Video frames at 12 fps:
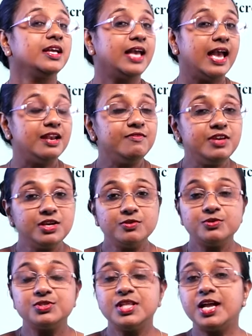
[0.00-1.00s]
Can we
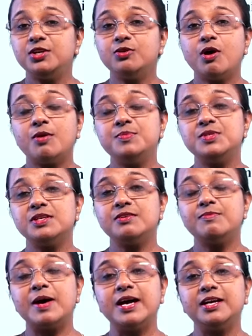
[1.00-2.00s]
use that to
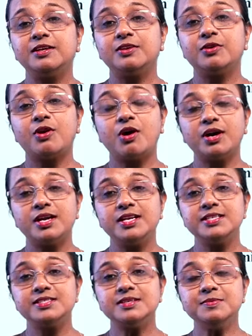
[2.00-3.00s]
observe
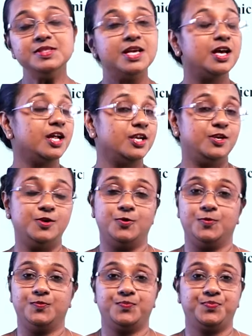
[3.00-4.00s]
microorganisms?
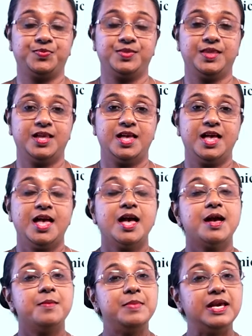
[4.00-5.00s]
No.
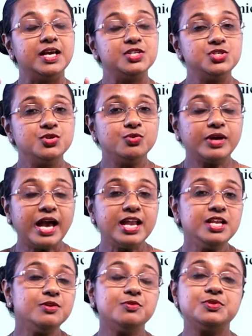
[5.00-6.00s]
because you can
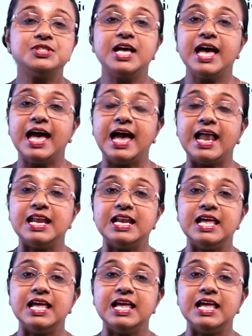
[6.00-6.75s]
use the hand